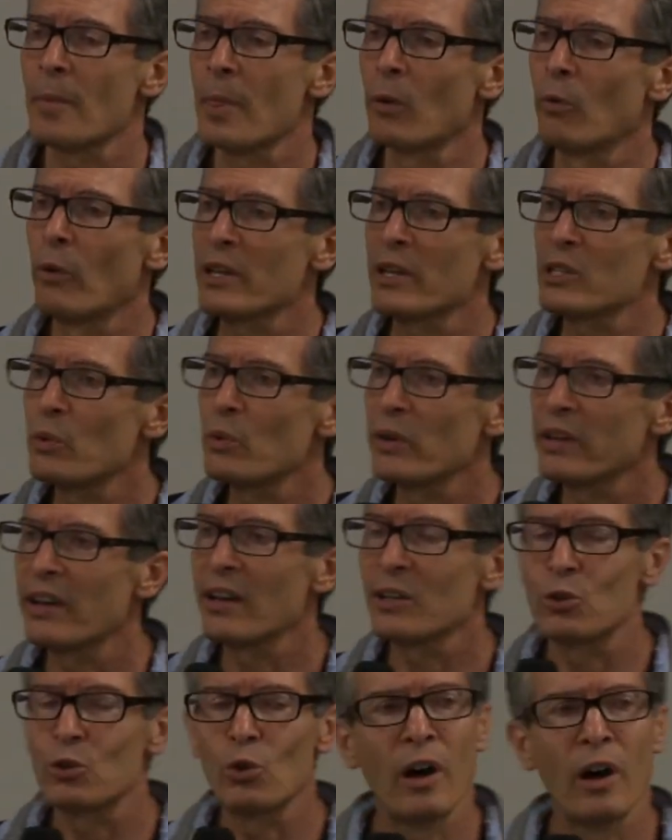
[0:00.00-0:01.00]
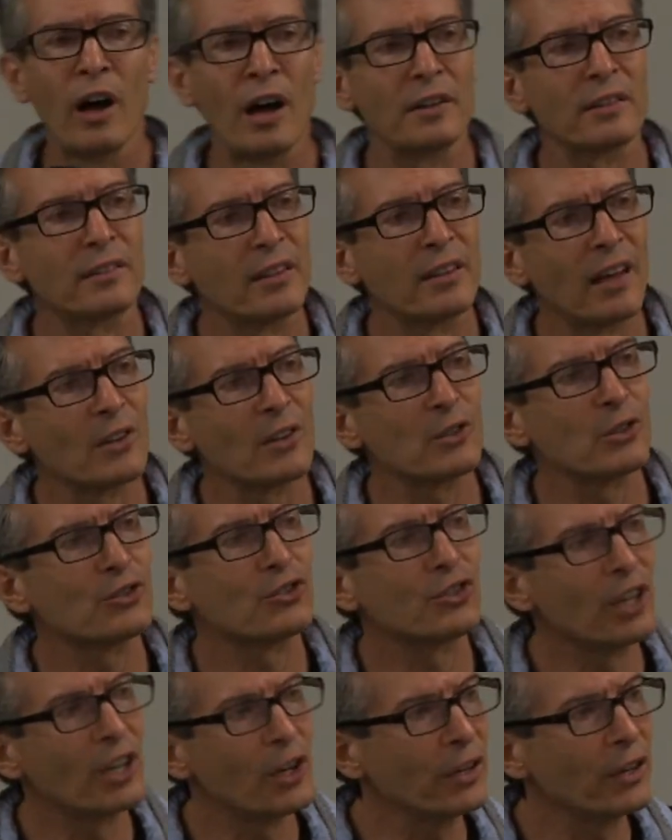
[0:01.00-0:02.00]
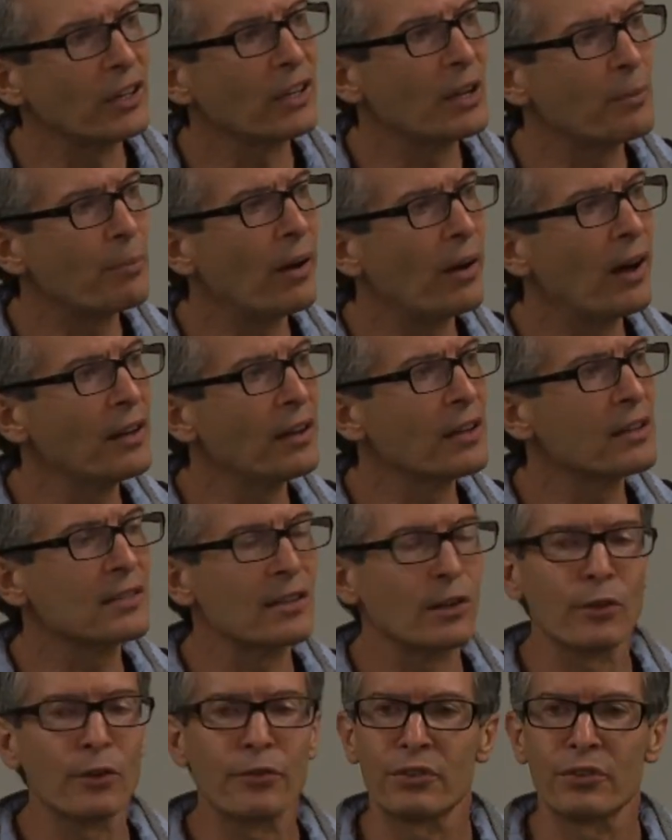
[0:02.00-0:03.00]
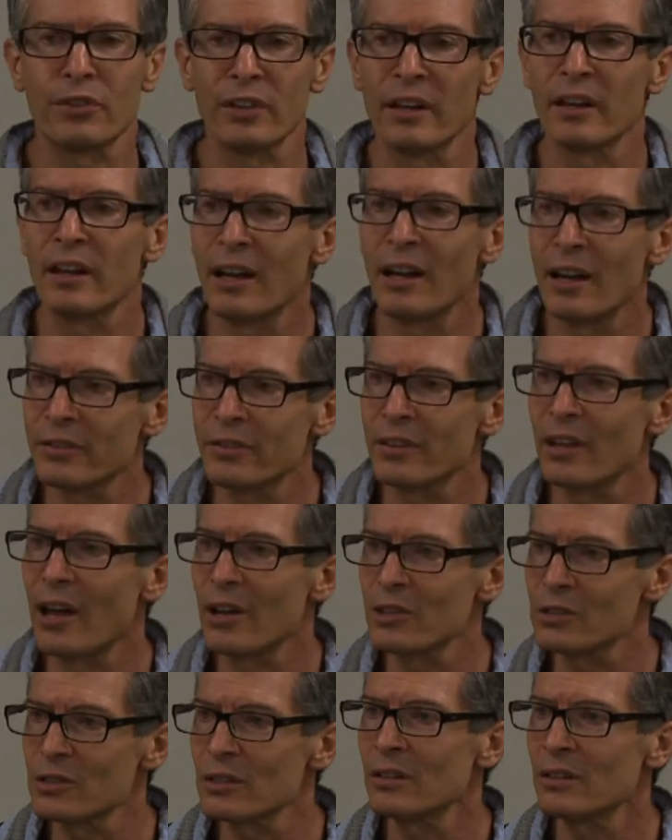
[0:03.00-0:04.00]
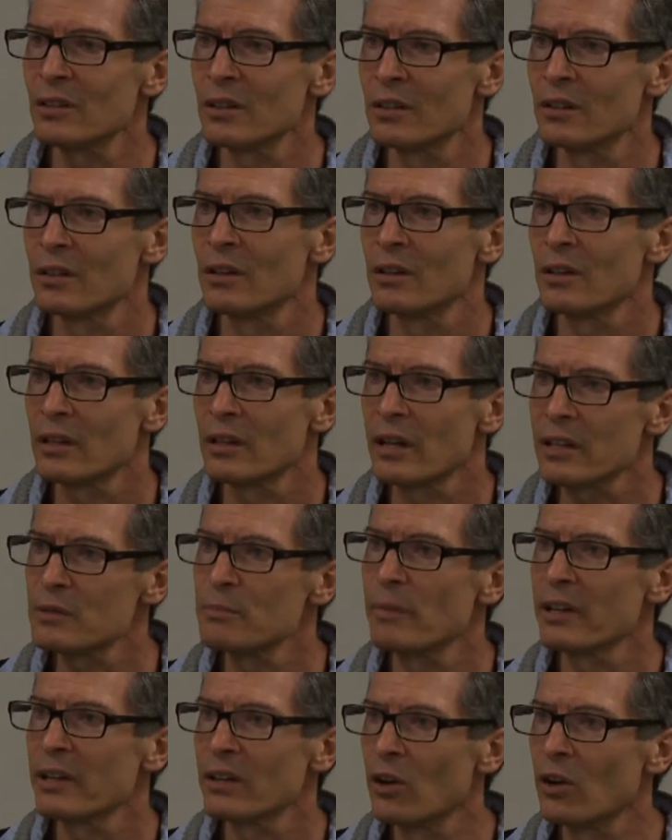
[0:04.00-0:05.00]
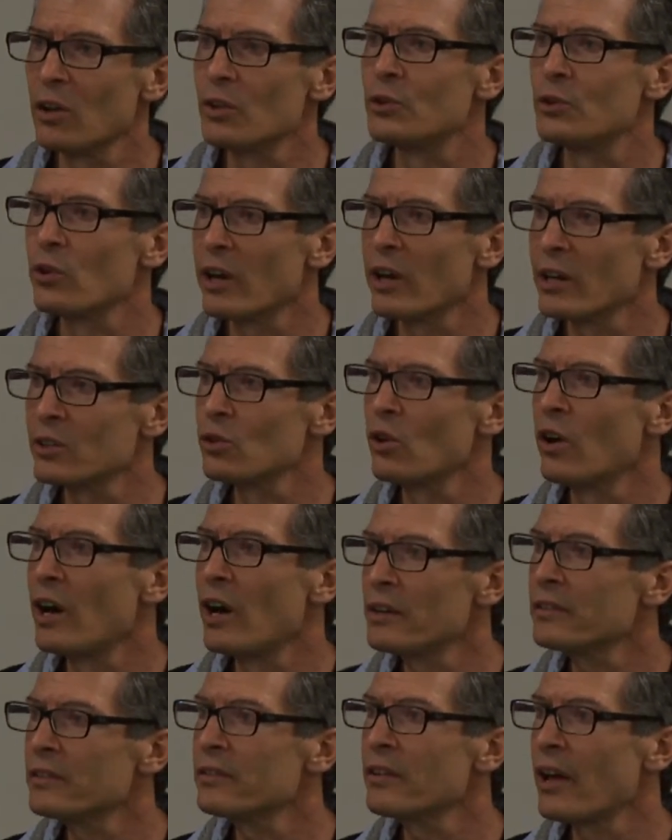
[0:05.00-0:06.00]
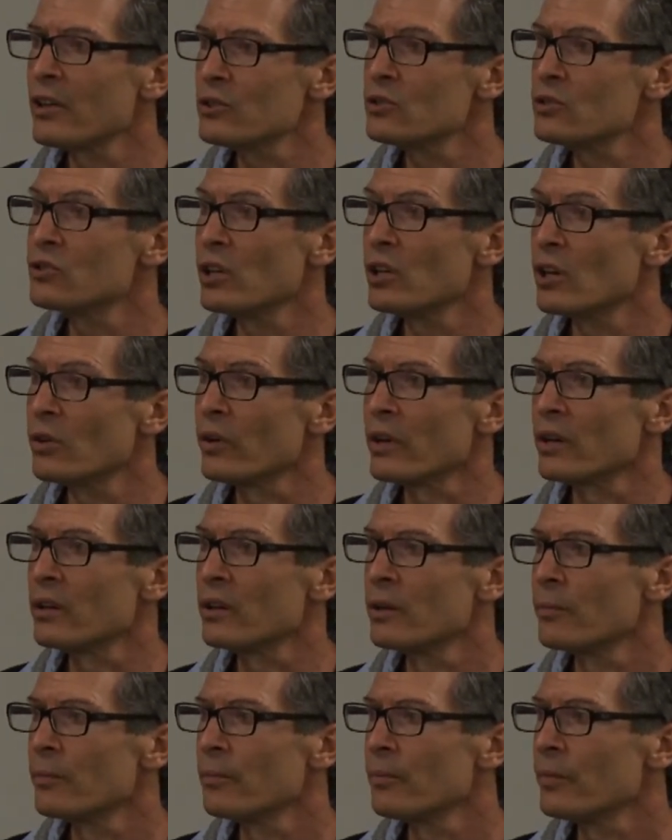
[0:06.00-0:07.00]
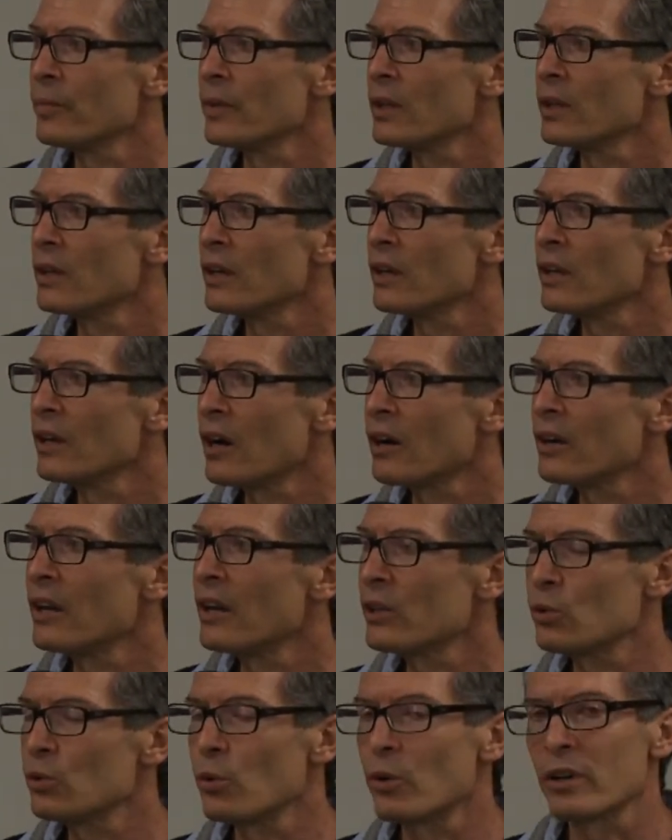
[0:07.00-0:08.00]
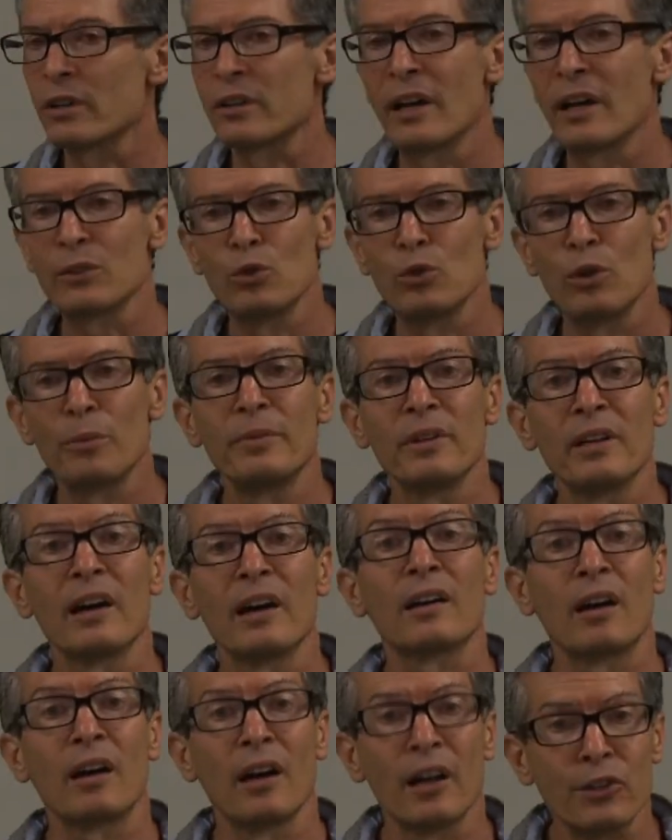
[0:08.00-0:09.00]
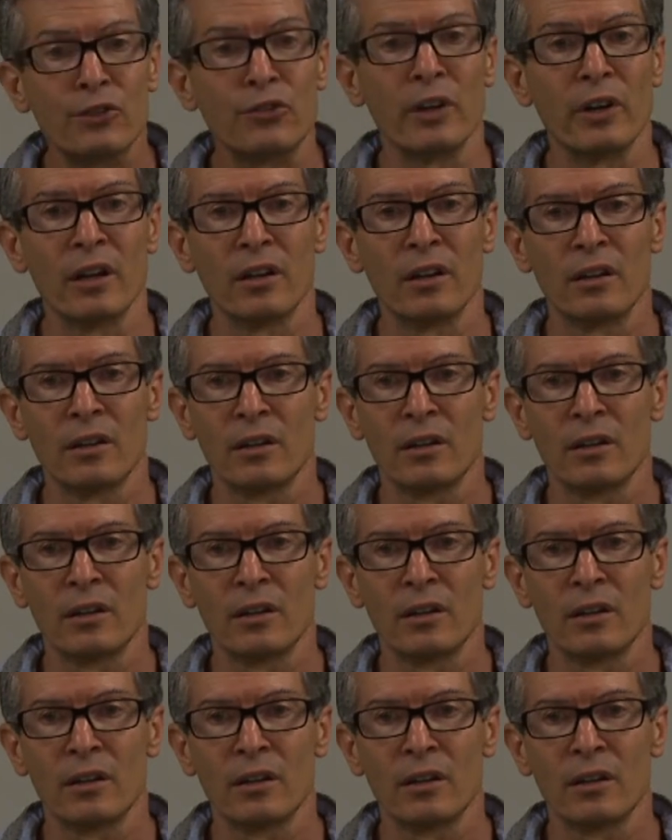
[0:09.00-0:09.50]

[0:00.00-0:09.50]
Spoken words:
once we get to 100,000 children in Nepal instead of 3,500, that's my goal, to get to 100,000 children in our network. That will be a country.